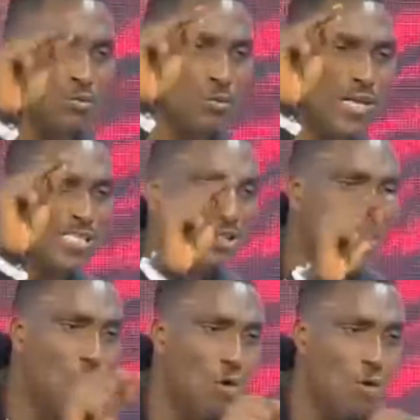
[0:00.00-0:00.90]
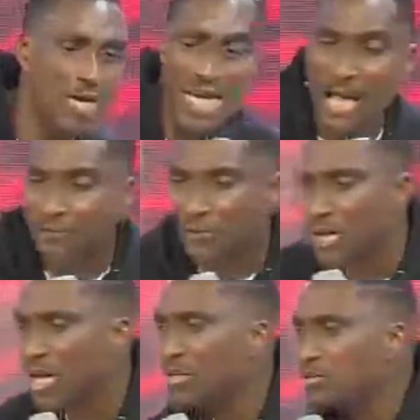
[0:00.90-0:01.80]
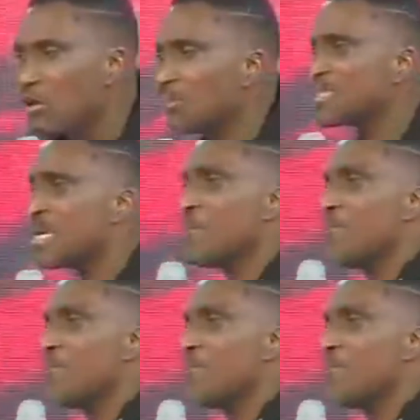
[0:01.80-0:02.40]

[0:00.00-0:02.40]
with your own, if something